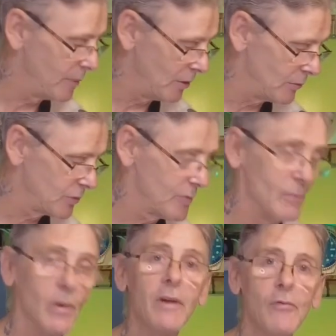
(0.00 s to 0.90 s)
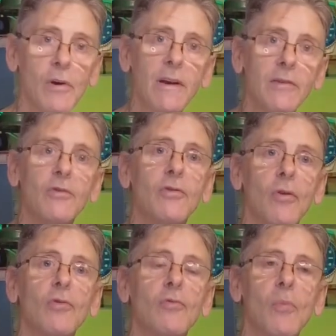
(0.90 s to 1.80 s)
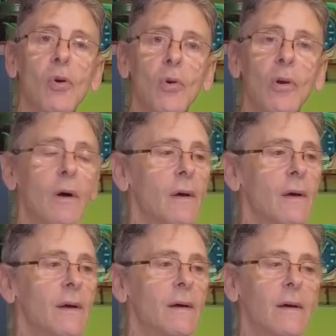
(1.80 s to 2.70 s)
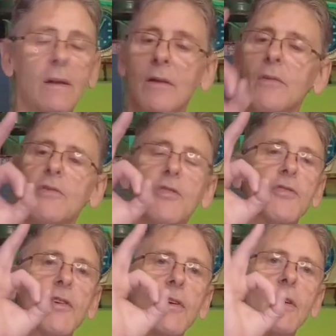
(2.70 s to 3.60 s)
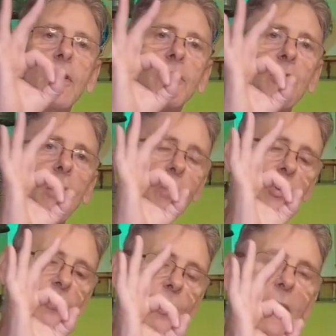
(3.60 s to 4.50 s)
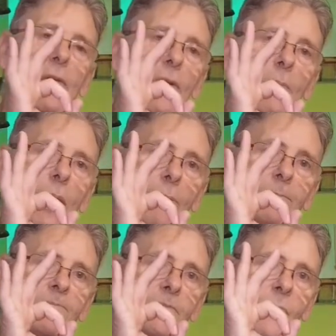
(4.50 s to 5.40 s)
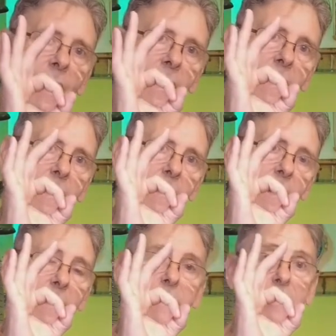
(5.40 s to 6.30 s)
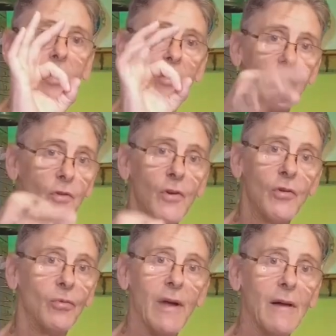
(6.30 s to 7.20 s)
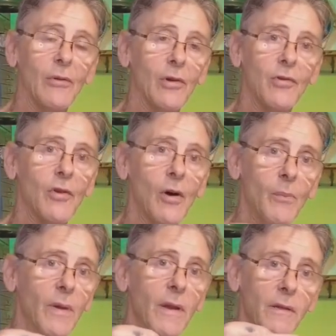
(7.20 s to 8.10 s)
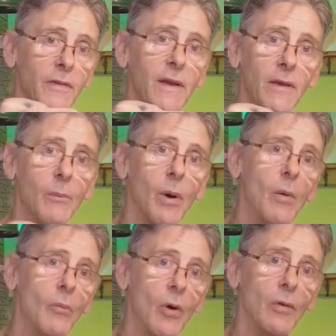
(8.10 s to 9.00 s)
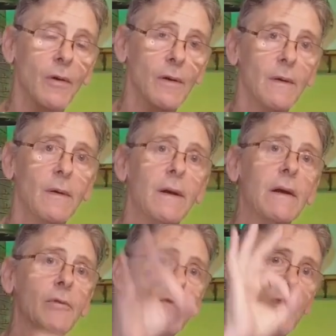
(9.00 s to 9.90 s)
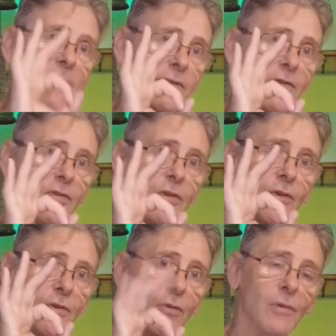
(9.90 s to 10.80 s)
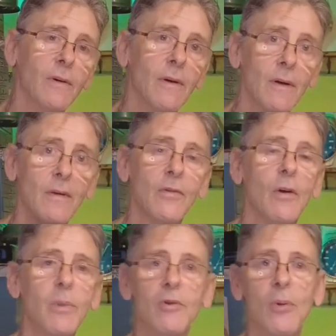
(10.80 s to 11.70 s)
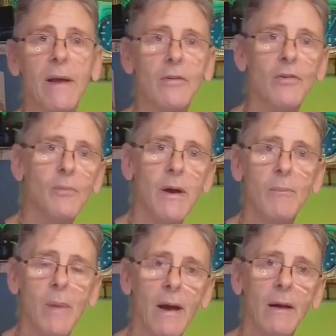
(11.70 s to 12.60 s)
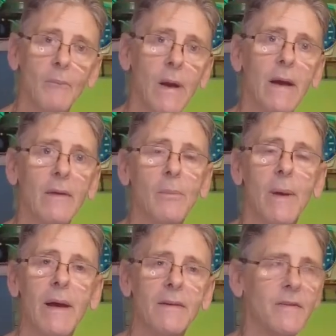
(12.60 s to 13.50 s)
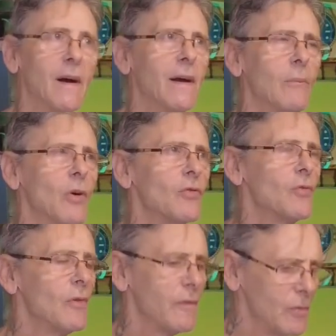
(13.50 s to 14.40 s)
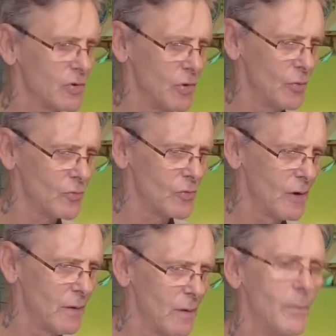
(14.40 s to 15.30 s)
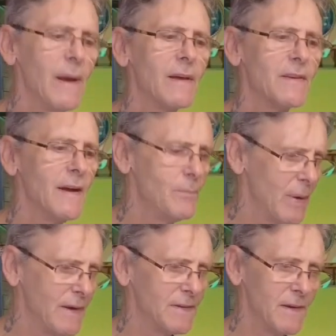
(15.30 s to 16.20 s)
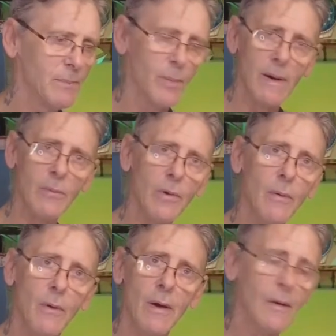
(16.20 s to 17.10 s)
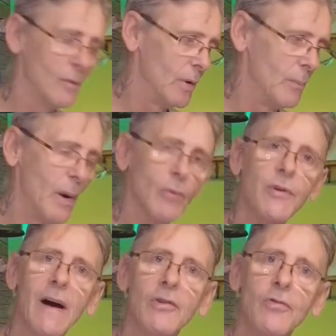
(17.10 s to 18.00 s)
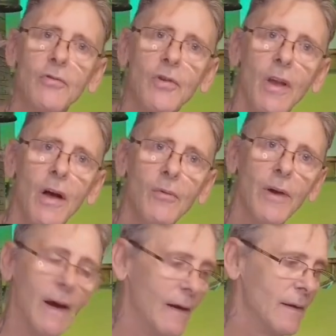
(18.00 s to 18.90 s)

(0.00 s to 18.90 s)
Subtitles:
been up to it, but it really does look small. There's a circle at the top and a square at the bottom, and then you knock the circle down at the top, and then if you hit the bottom one it retracts the circle. So between us, me and Mick had a BSA, I'm not sure if it was an Ultra, a BSA PCP with a bolt action to load it.